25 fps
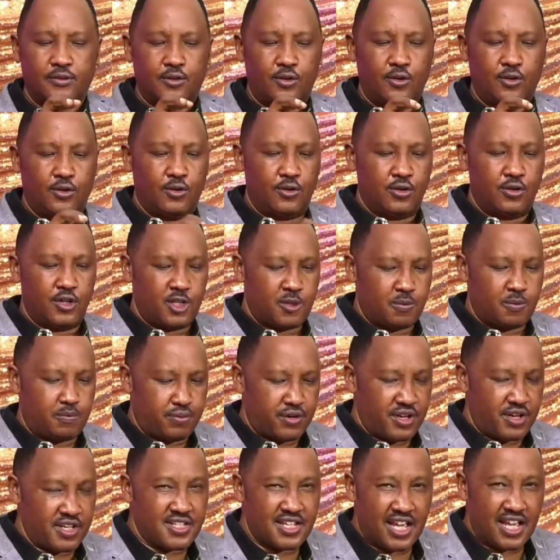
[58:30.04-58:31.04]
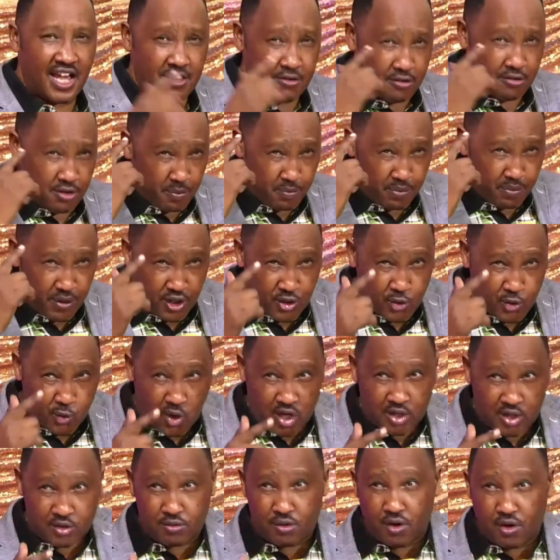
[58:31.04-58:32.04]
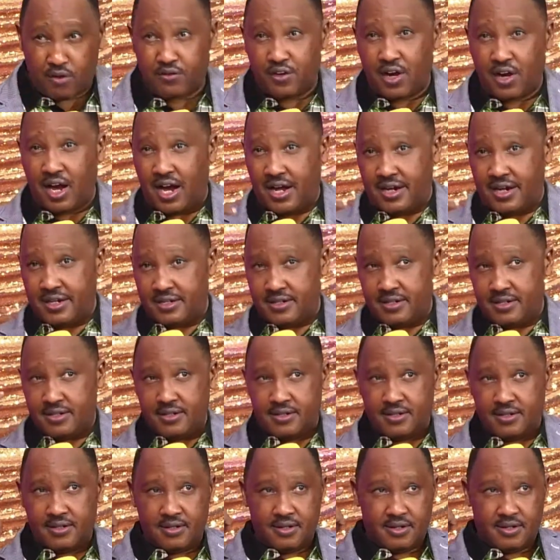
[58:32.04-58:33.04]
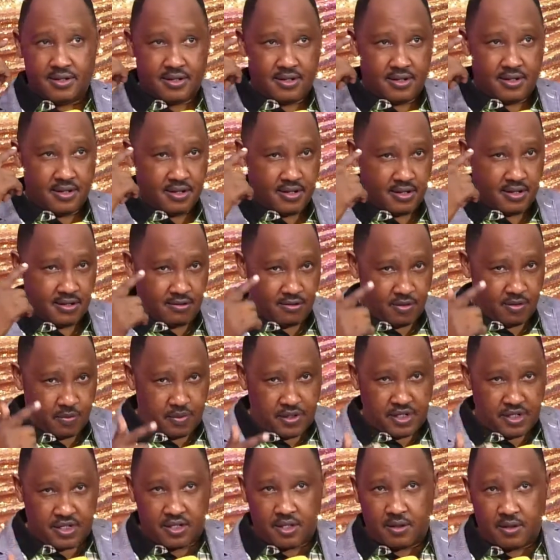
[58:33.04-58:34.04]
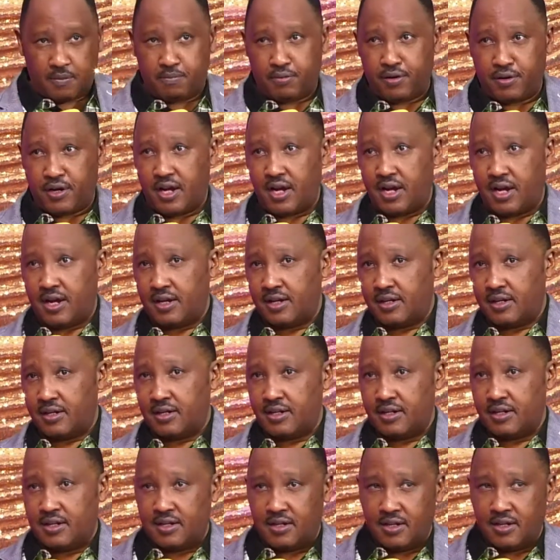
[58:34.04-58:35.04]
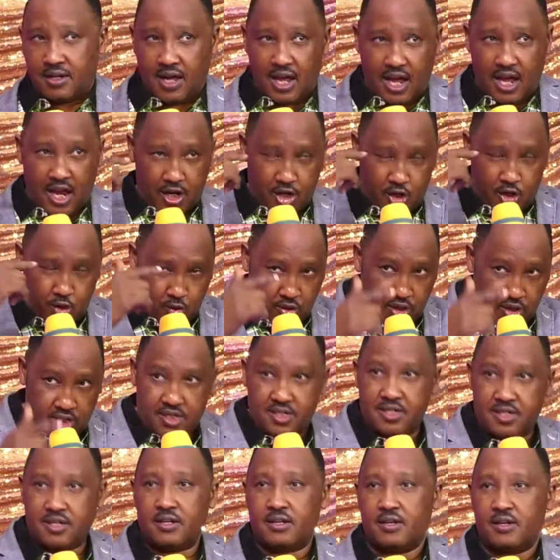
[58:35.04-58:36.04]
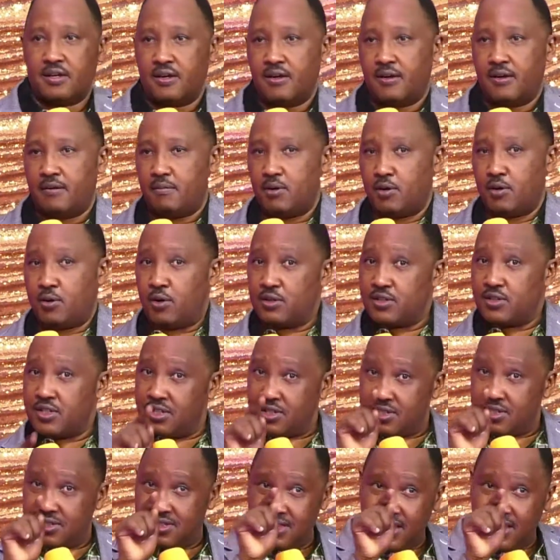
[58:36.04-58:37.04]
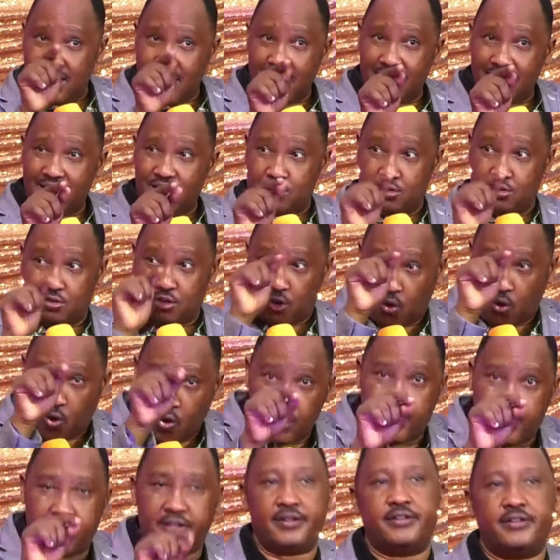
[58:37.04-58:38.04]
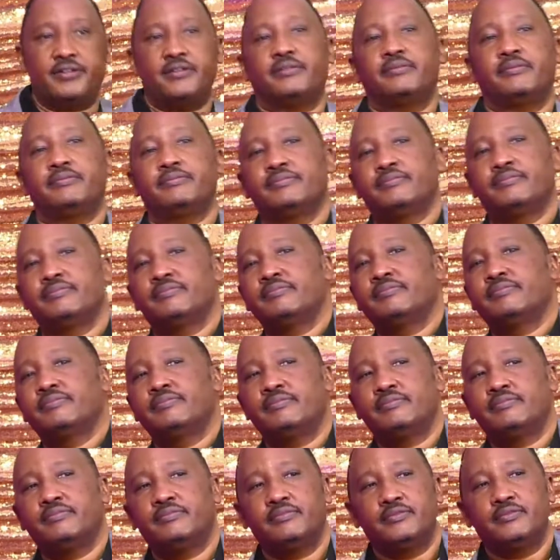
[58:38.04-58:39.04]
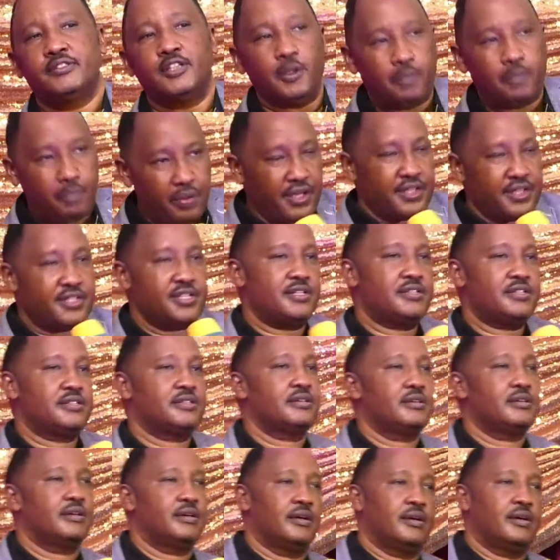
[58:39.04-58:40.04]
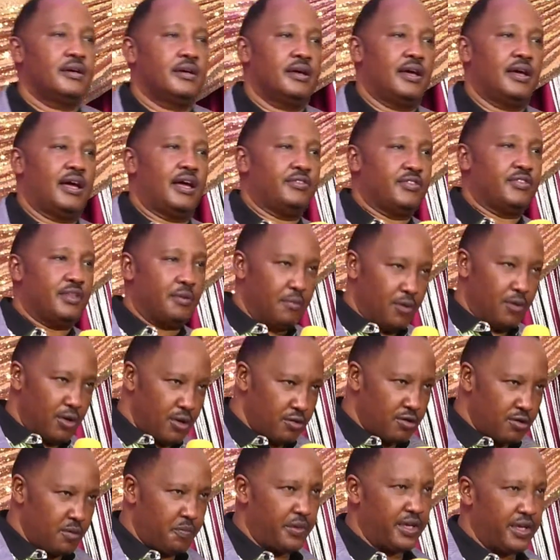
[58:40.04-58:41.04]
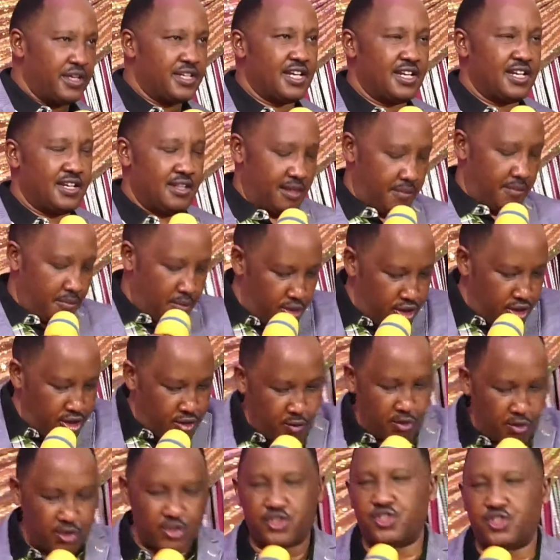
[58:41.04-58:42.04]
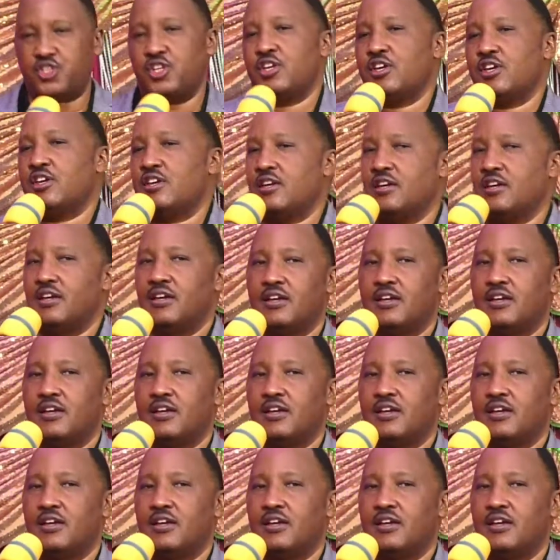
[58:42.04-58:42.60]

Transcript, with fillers: Always press and repeat what you have heard. Repeat the prayer and do it because it's there, it's recorded. Repeat it. And the more you repeat it, the more it will sink.